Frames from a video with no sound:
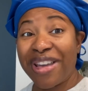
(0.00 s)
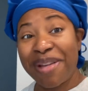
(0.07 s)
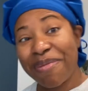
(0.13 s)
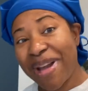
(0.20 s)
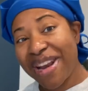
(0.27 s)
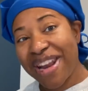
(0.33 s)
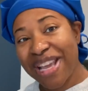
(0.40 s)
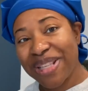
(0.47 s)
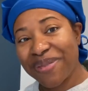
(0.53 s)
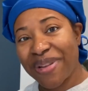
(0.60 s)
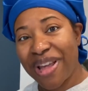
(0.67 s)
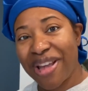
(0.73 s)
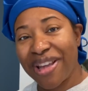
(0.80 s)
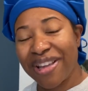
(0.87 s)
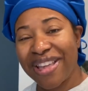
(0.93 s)
in my next
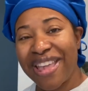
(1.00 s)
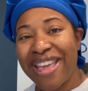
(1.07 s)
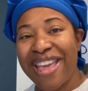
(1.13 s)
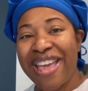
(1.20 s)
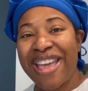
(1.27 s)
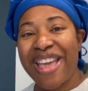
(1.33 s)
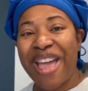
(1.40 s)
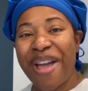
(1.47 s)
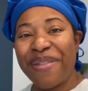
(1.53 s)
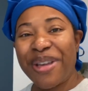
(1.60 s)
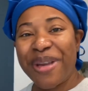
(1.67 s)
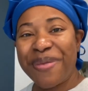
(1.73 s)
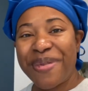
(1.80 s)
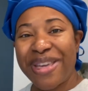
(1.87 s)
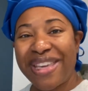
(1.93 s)
vlog. Have a
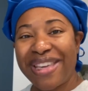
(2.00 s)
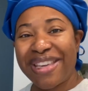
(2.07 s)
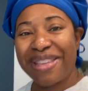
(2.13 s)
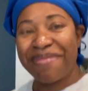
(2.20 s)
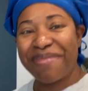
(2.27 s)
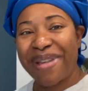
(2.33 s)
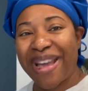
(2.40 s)
good week.